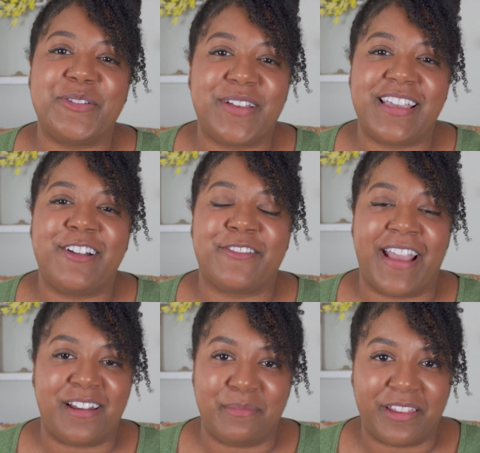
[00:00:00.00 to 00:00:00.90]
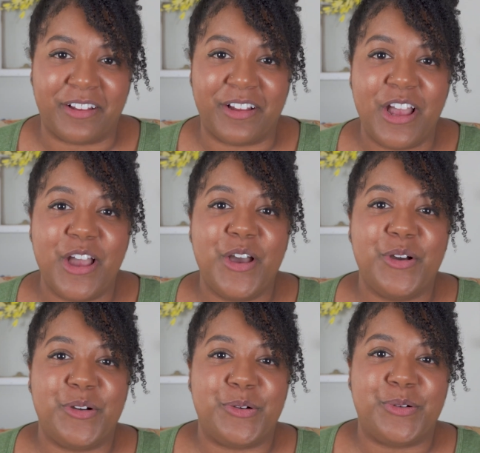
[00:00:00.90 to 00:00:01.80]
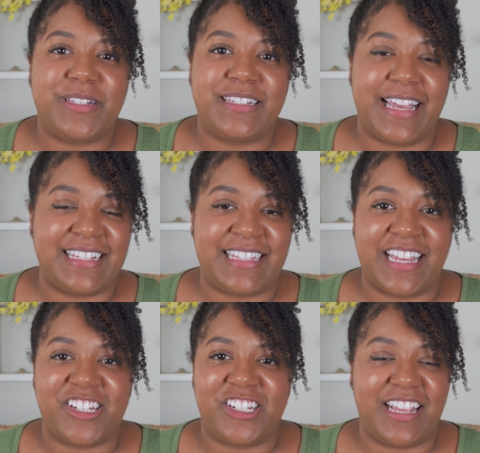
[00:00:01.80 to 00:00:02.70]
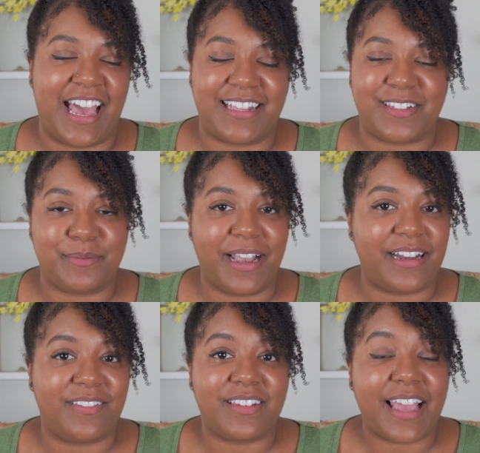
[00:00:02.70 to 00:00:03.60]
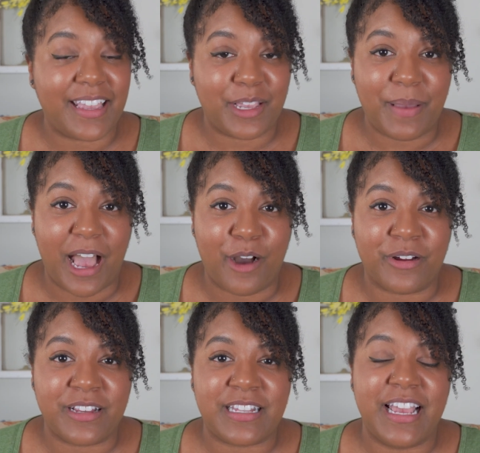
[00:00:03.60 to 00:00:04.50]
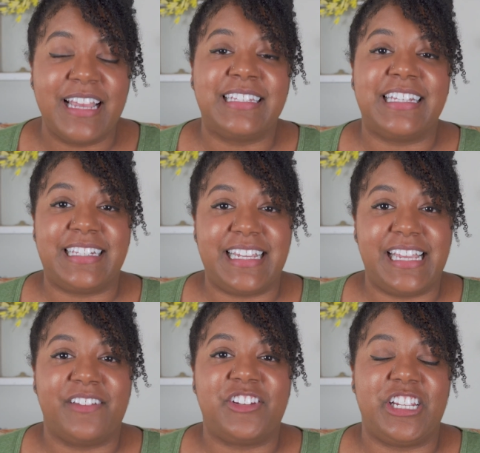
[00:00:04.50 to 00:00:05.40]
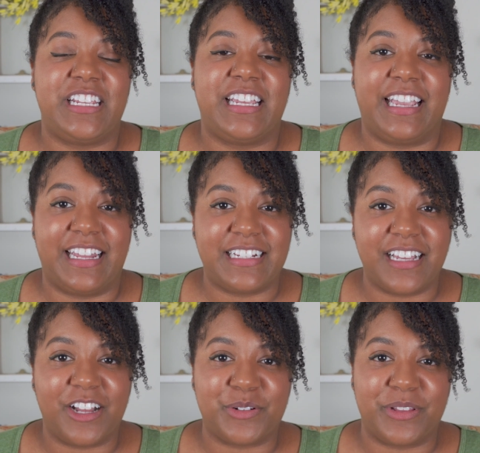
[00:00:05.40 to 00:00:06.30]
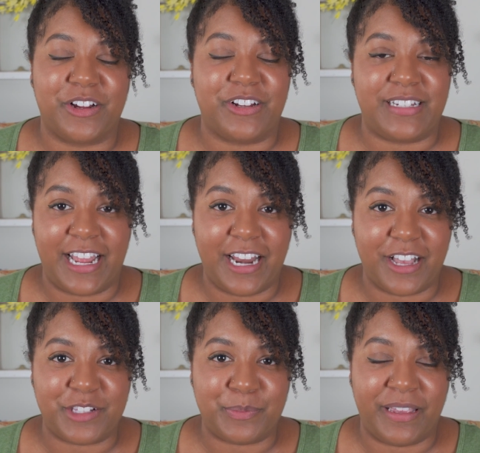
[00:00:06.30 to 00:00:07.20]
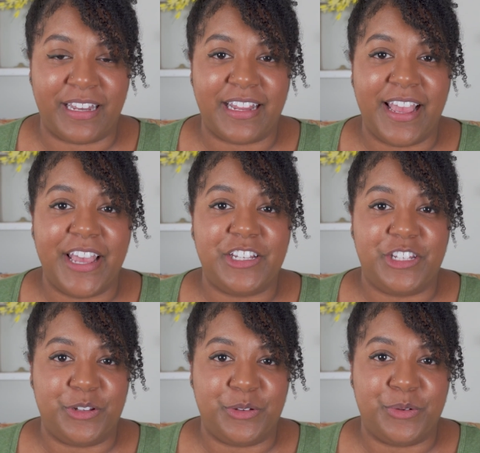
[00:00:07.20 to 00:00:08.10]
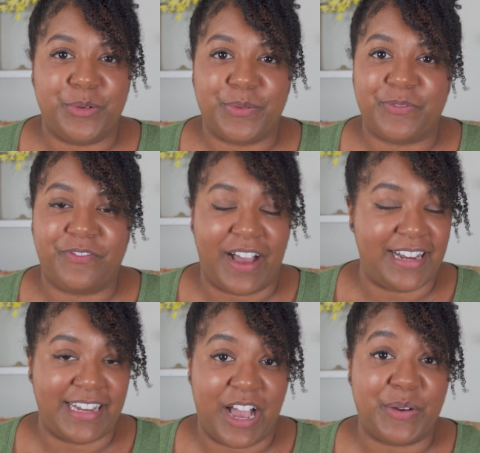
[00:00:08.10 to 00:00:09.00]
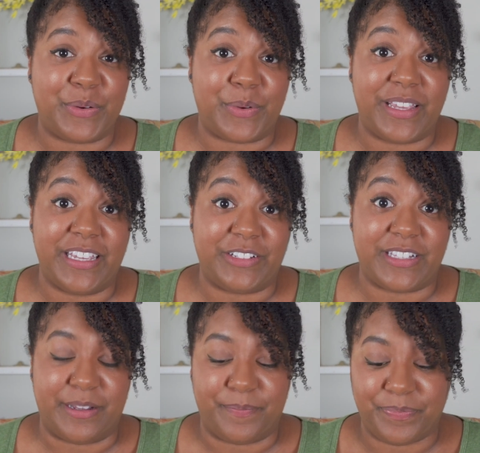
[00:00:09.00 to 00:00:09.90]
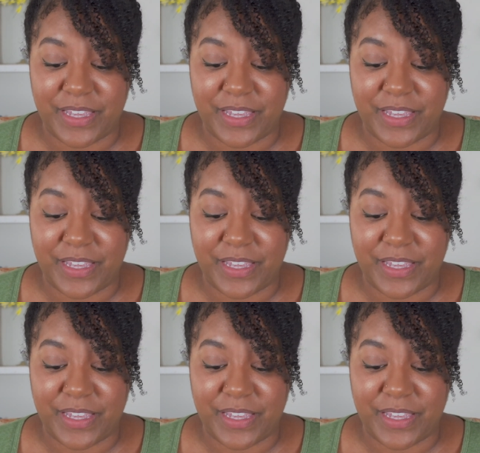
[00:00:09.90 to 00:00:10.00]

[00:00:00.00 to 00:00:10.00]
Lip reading: kooky grandmother, who says that she has some kind of psychic powers, to see if she can get in touch with her dead husband to find out who kills him.